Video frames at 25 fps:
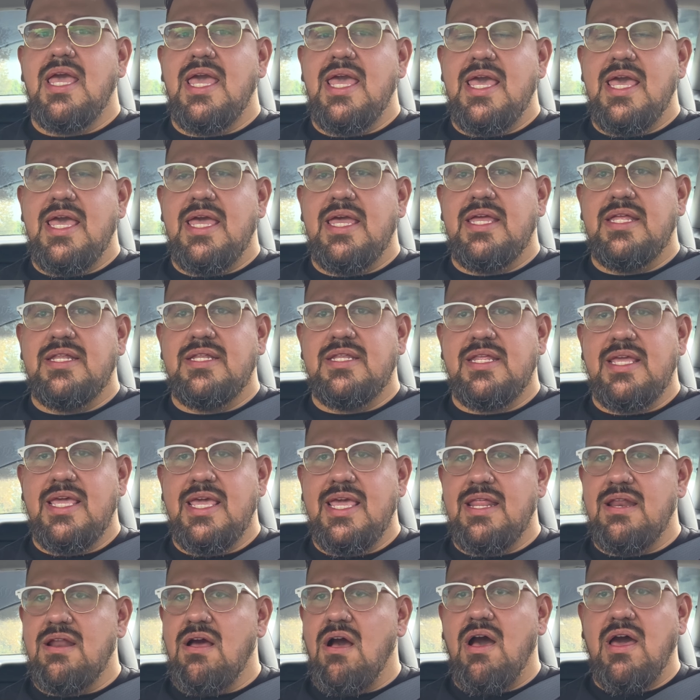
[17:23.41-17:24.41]
and
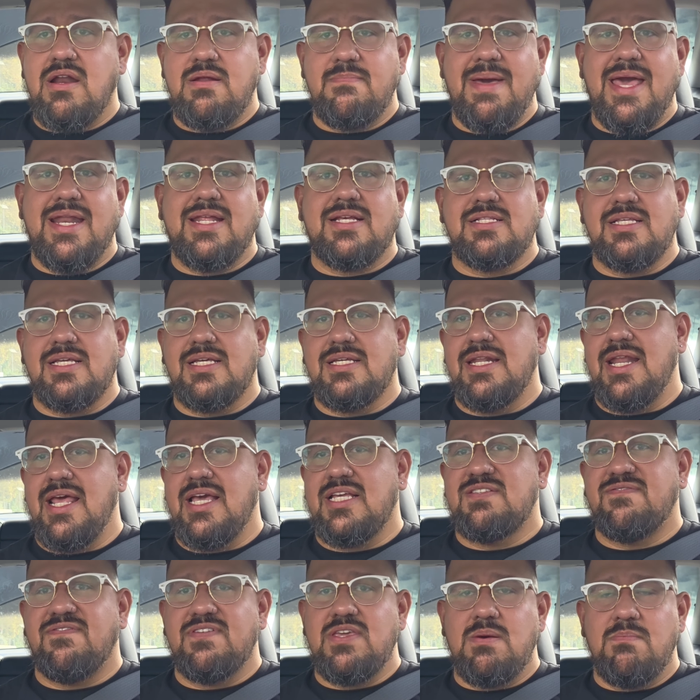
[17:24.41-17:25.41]
it automatically
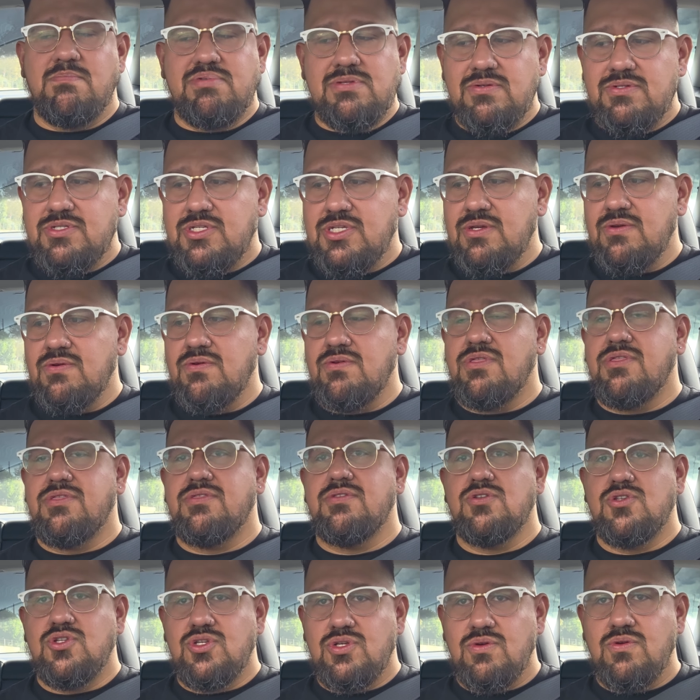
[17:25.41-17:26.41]
connects via
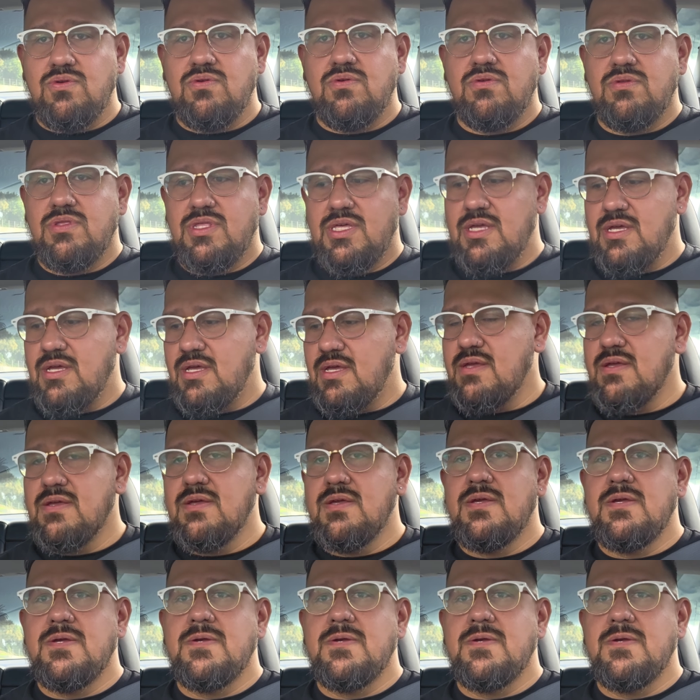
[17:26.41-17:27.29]
Bluetooth to the